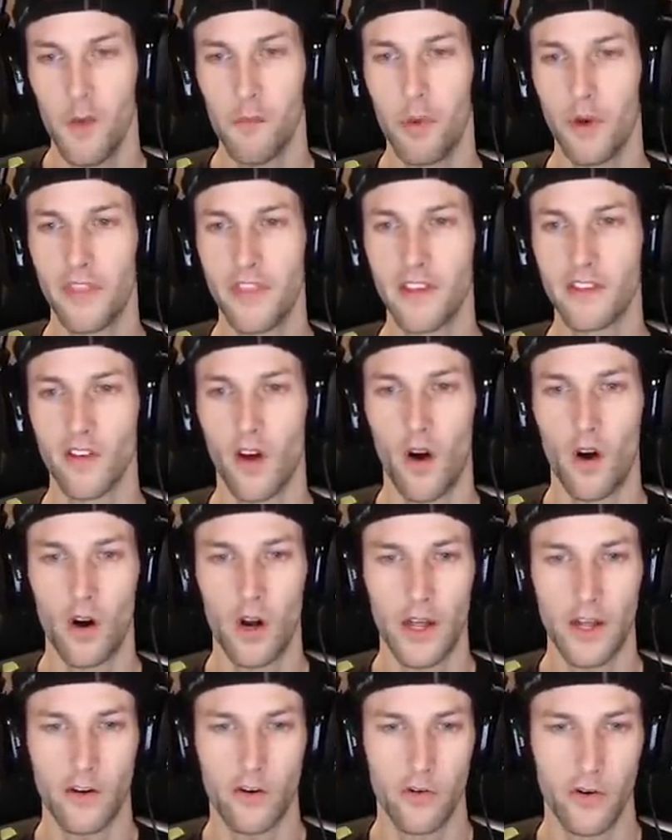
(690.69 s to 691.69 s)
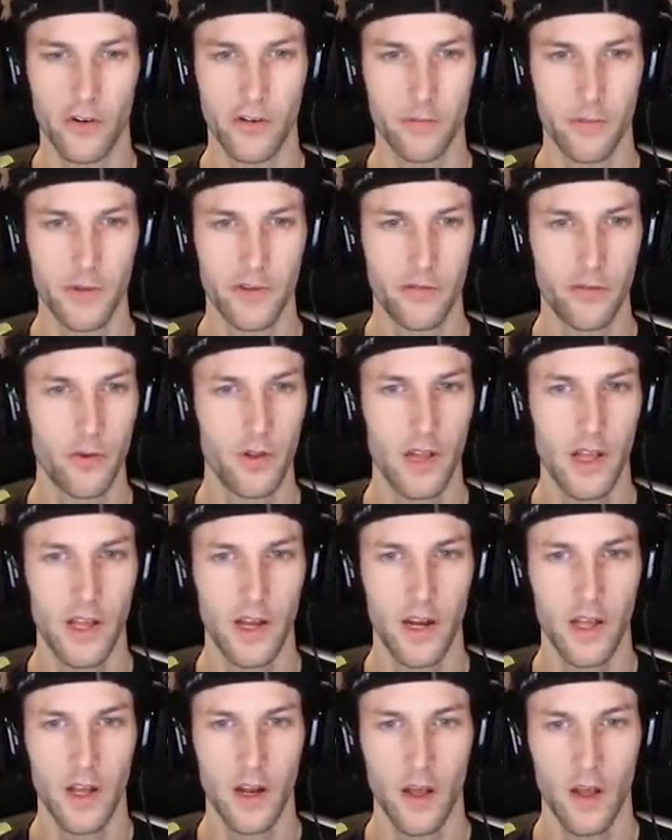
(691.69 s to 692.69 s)
But these are like Christmas
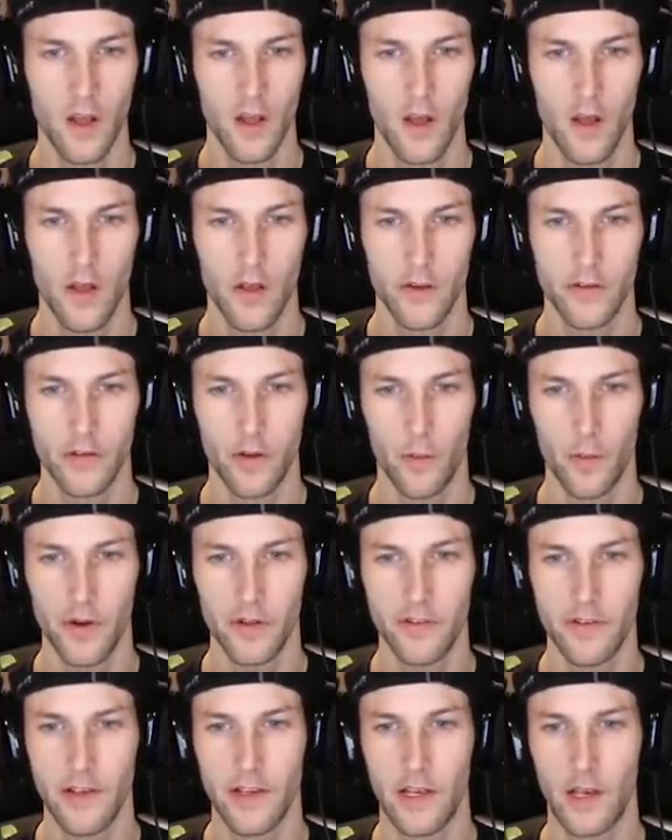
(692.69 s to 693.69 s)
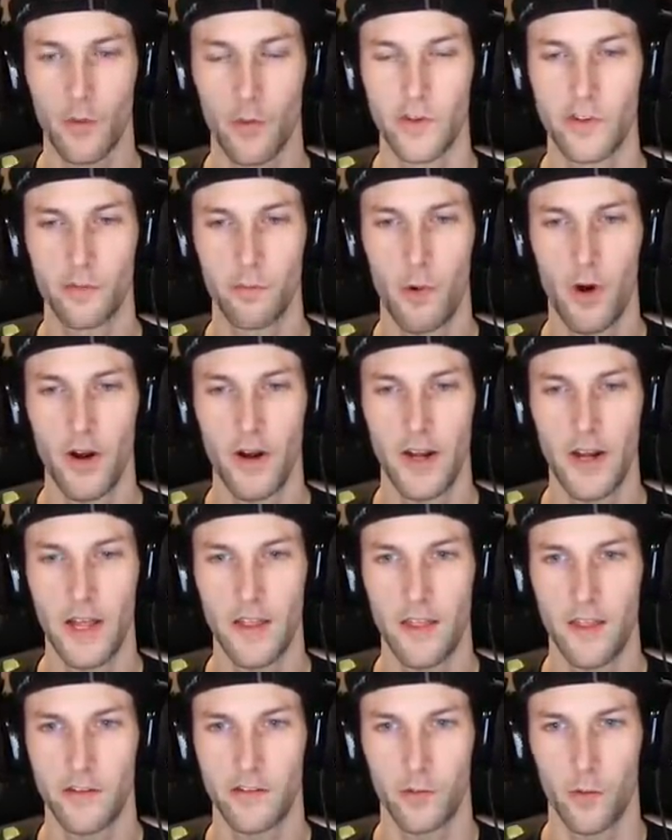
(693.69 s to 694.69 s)
related. So I want to see, can we spawn
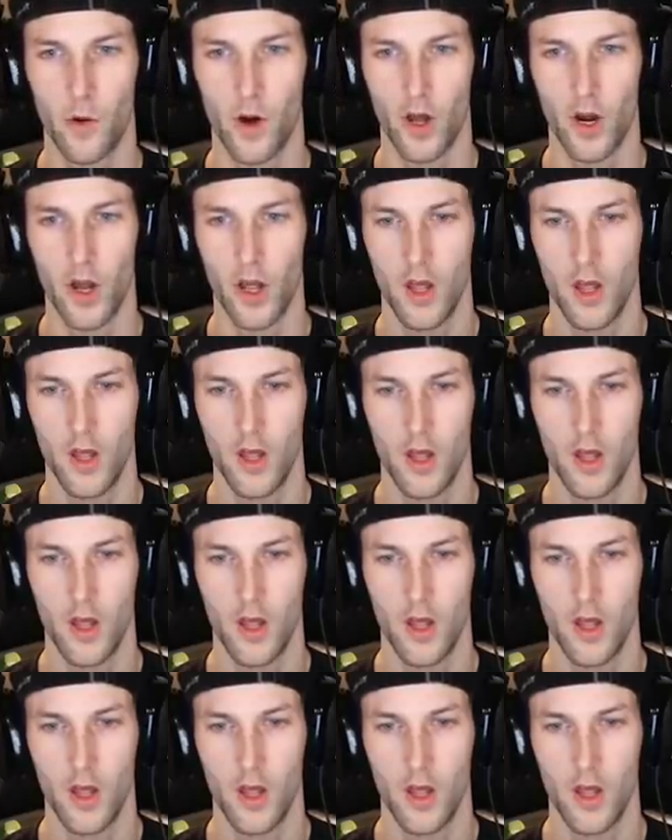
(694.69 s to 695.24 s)
into this one?